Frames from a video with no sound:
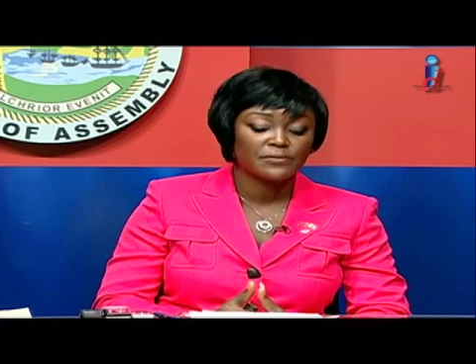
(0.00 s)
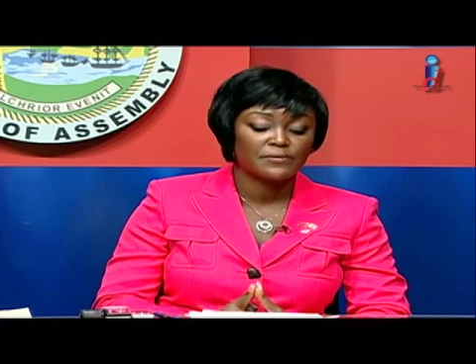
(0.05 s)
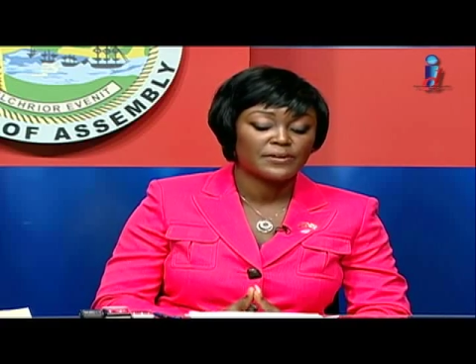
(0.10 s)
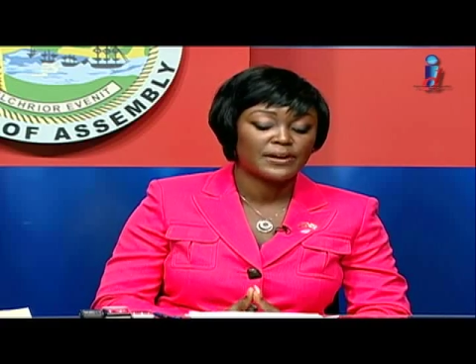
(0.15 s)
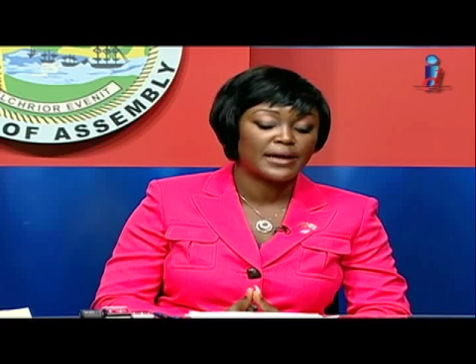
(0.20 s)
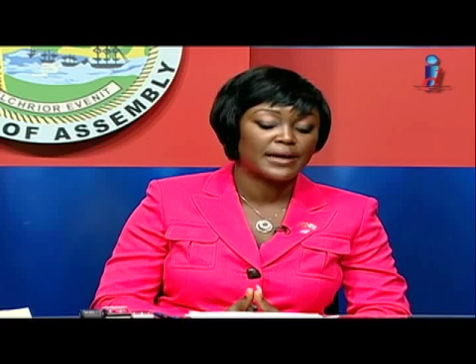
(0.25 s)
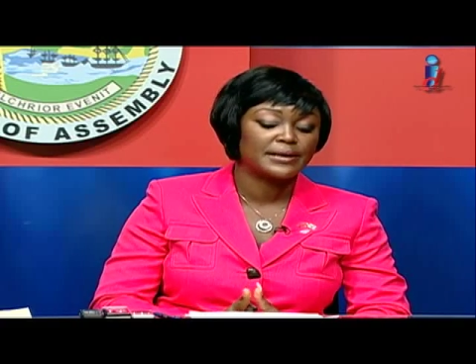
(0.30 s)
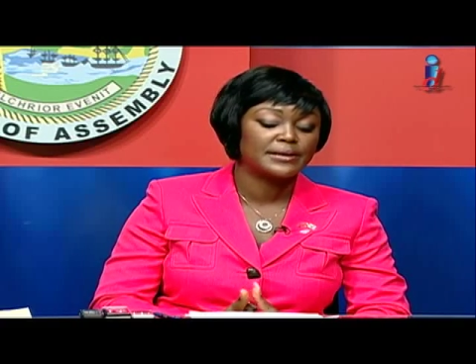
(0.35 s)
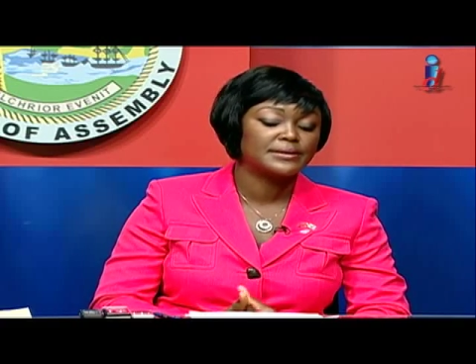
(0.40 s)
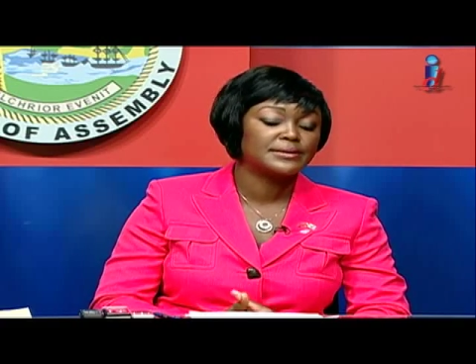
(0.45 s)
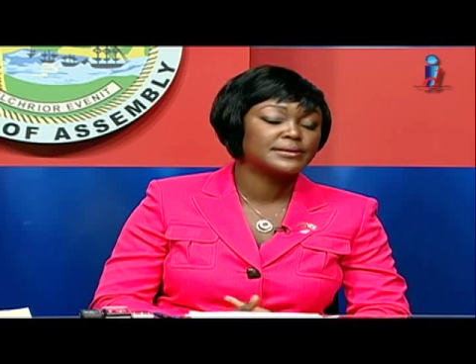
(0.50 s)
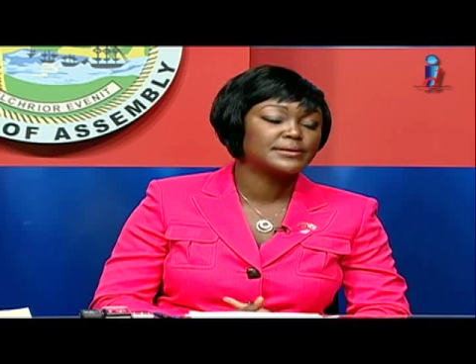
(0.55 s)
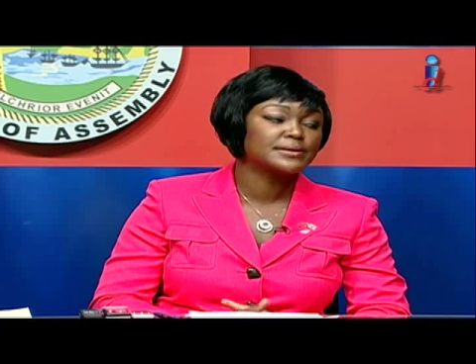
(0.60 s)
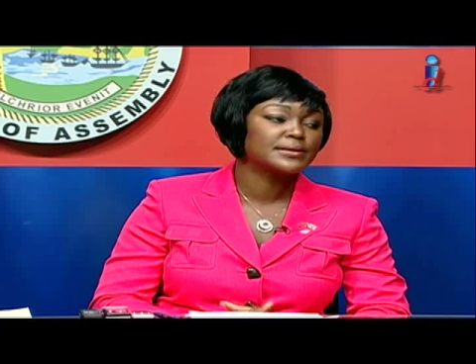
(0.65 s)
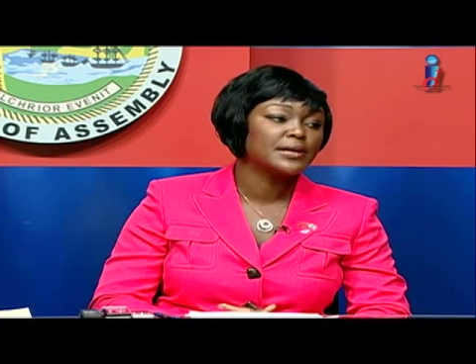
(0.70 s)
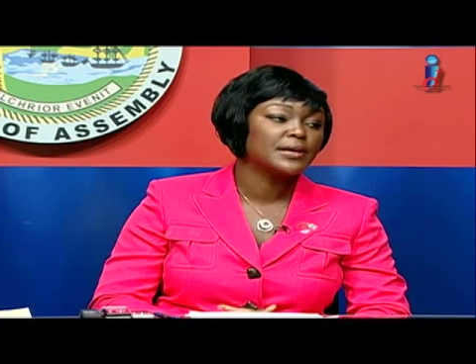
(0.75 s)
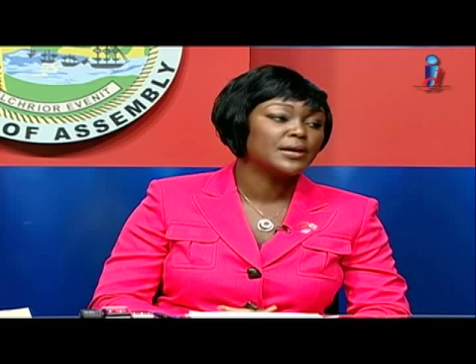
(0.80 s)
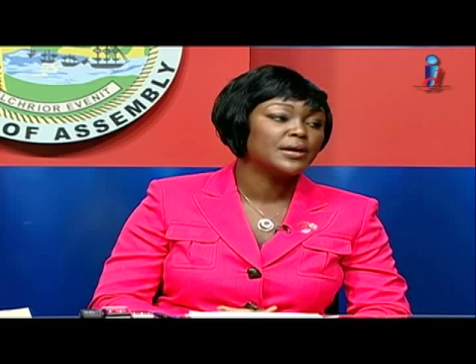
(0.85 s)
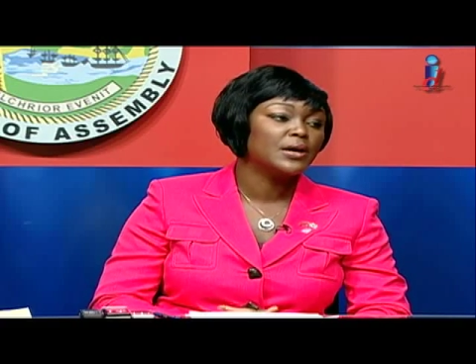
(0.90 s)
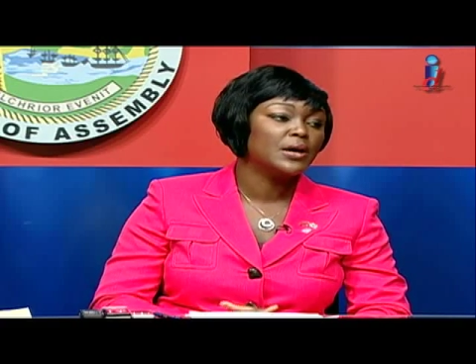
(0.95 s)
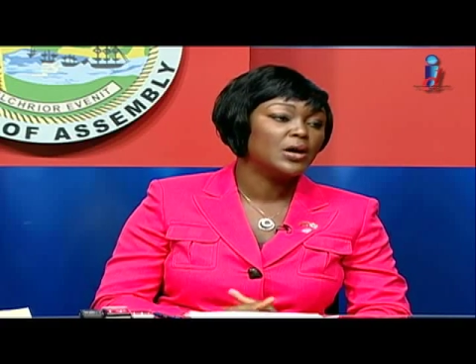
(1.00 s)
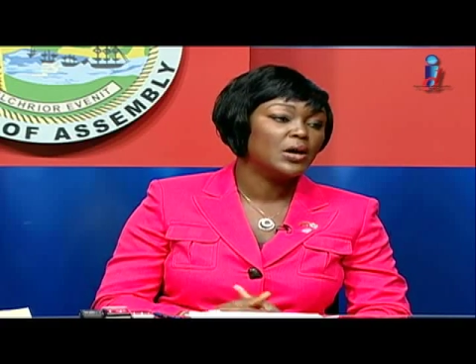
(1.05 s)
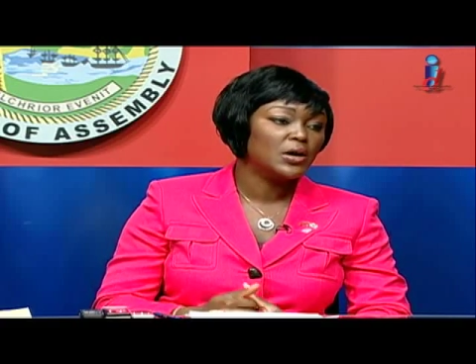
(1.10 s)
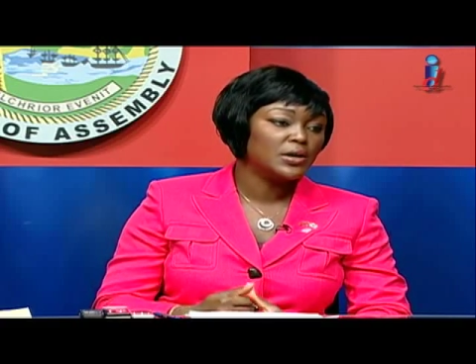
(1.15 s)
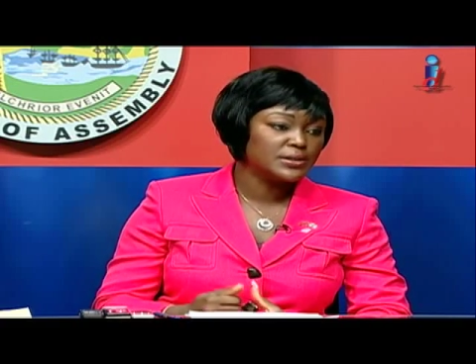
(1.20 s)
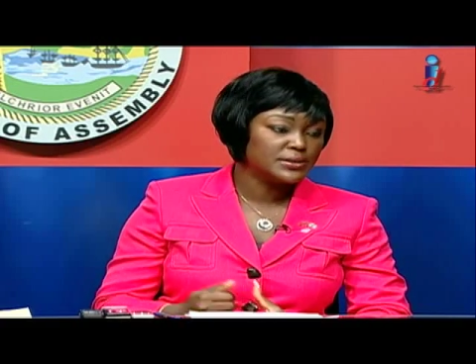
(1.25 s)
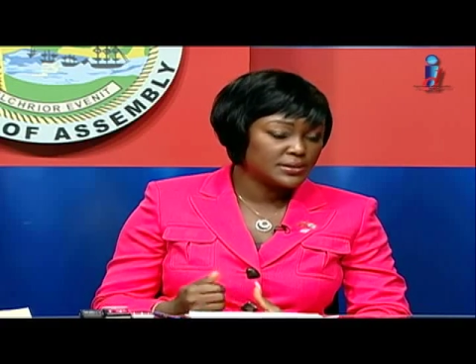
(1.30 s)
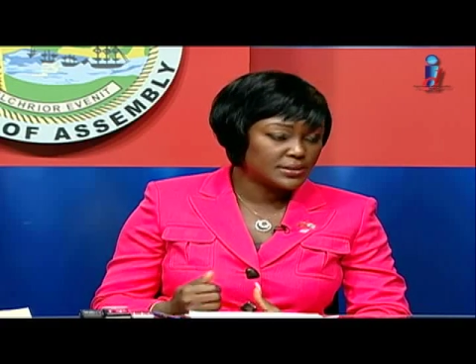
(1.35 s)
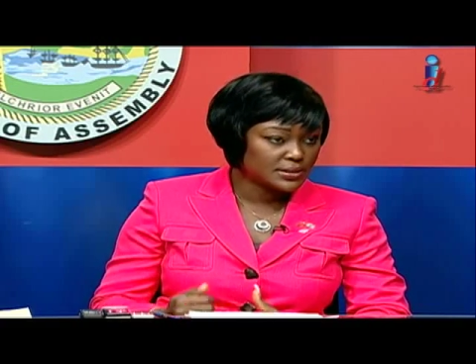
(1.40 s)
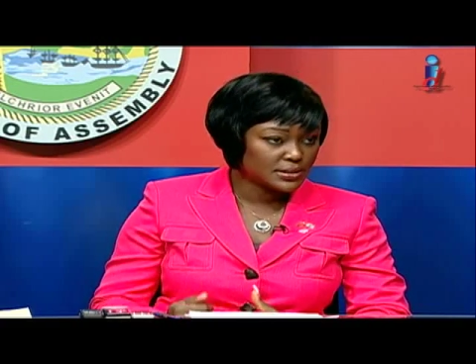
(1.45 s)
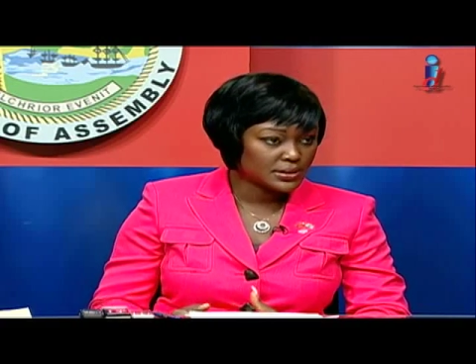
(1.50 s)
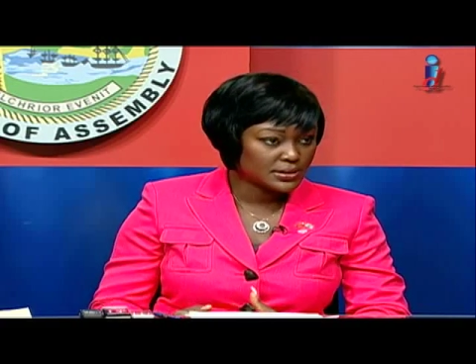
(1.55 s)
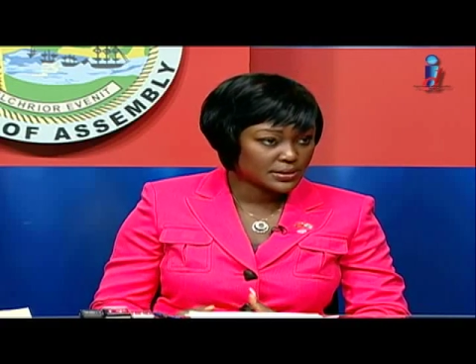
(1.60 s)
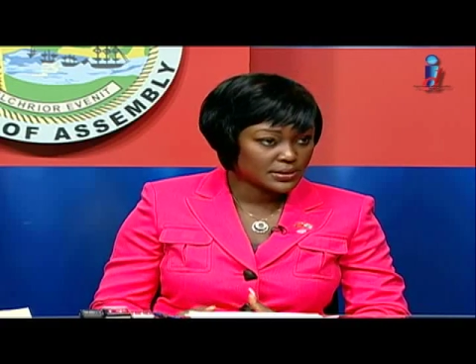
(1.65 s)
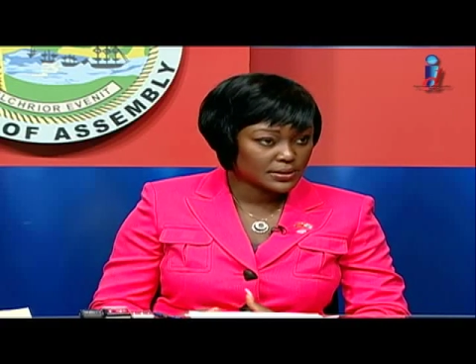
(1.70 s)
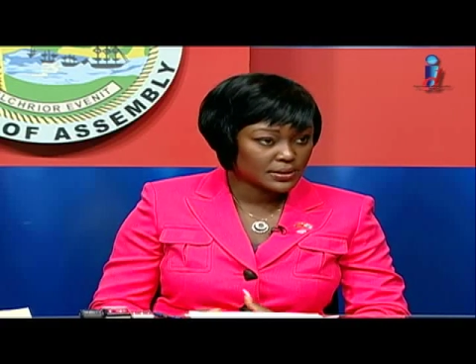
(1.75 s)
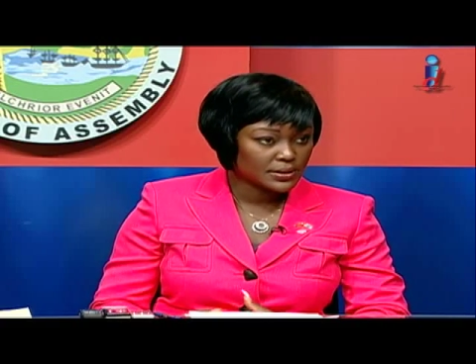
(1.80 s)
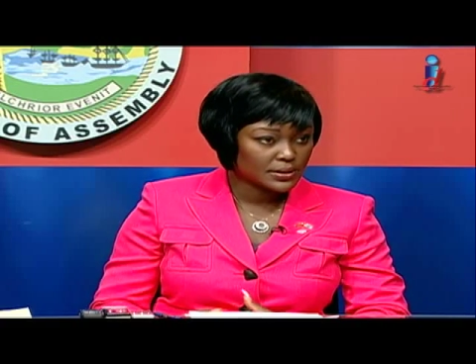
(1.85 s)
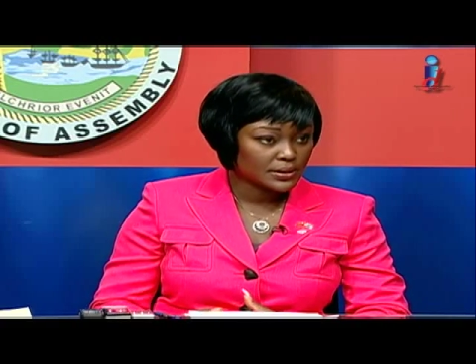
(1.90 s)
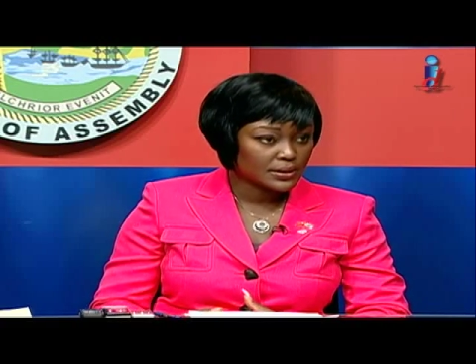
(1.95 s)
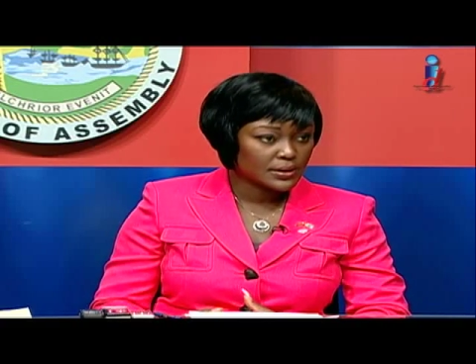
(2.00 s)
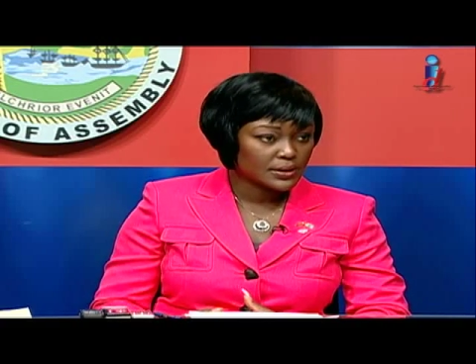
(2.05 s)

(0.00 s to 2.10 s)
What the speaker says: flights until